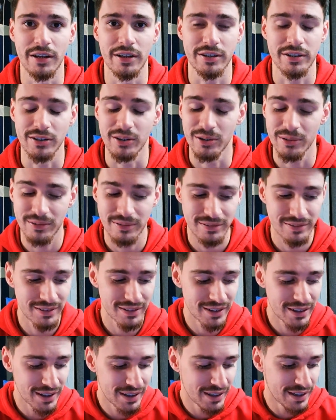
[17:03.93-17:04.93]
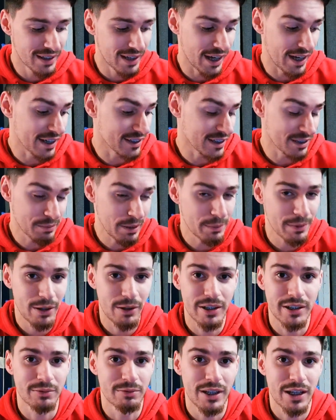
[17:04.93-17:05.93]
So I guess that's maybe
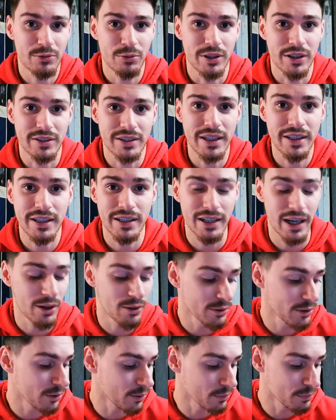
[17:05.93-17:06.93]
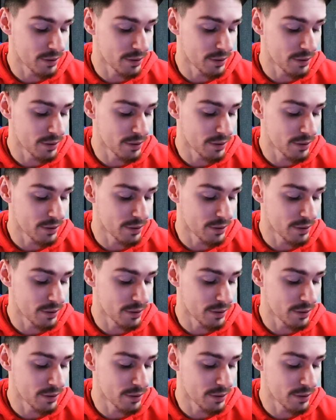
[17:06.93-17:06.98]
that's what he's thinking. I don't know.